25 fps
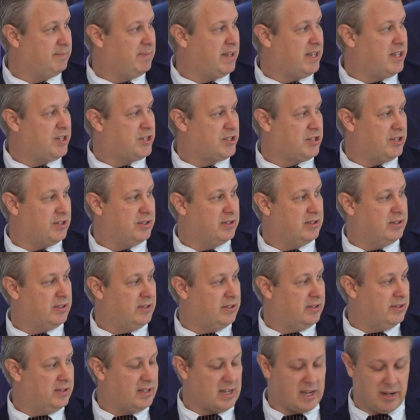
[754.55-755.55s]
patient
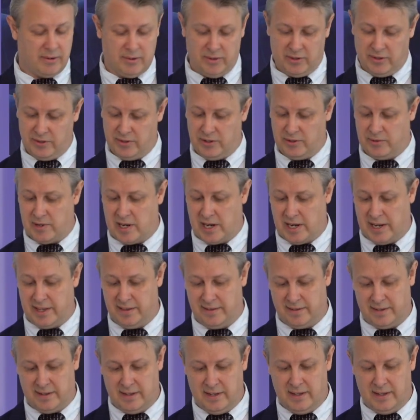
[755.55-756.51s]
down on the right,